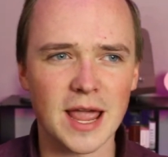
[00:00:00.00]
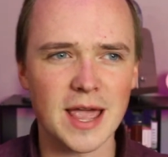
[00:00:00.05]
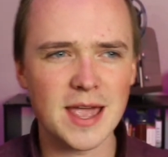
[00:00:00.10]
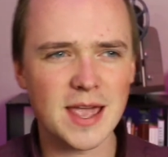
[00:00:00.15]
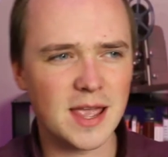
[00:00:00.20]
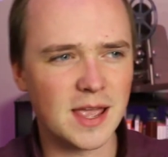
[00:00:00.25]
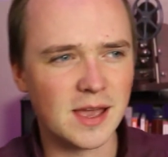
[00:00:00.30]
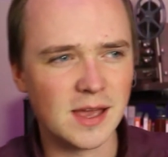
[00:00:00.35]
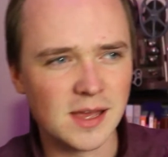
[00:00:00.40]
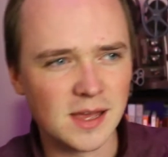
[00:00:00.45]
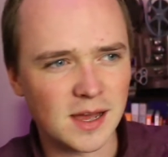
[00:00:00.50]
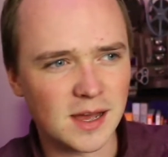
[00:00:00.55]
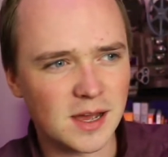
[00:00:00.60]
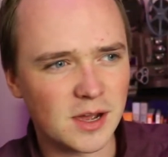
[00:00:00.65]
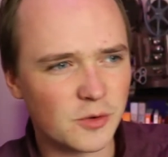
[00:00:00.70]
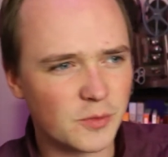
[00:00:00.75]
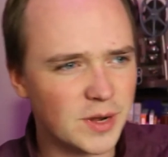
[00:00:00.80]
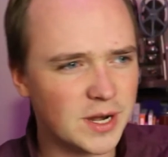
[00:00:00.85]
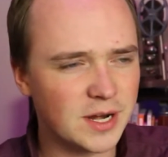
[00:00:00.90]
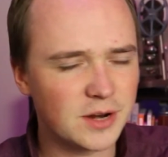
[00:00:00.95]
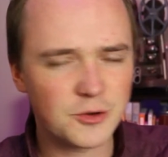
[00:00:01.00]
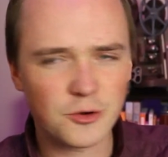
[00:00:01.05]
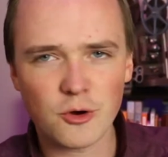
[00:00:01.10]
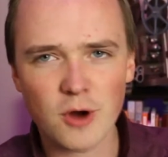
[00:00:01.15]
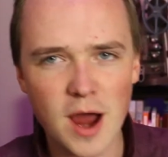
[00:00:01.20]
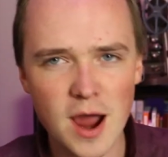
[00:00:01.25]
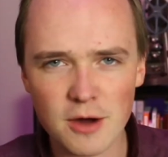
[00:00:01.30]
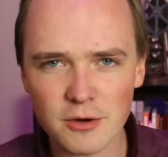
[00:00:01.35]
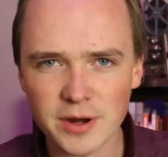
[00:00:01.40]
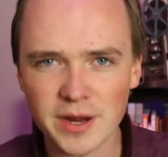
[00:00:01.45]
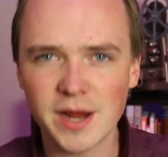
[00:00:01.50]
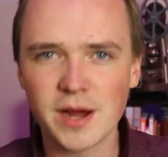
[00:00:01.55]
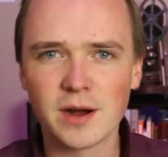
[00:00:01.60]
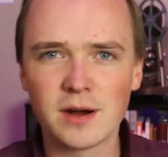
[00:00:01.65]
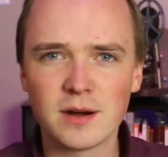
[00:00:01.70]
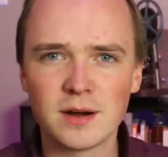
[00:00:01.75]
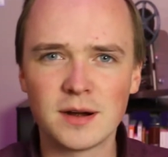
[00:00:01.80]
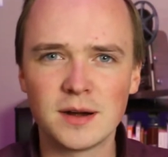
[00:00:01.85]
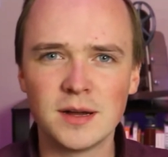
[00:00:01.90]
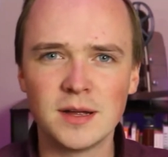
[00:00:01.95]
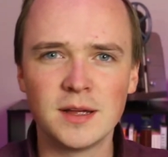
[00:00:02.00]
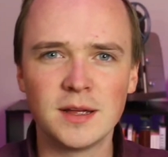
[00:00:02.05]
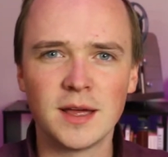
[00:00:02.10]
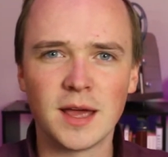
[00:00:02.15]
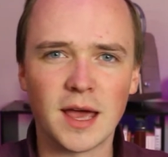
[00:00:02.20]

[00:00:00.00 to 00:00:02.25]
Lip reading: hey, we need a crowd here,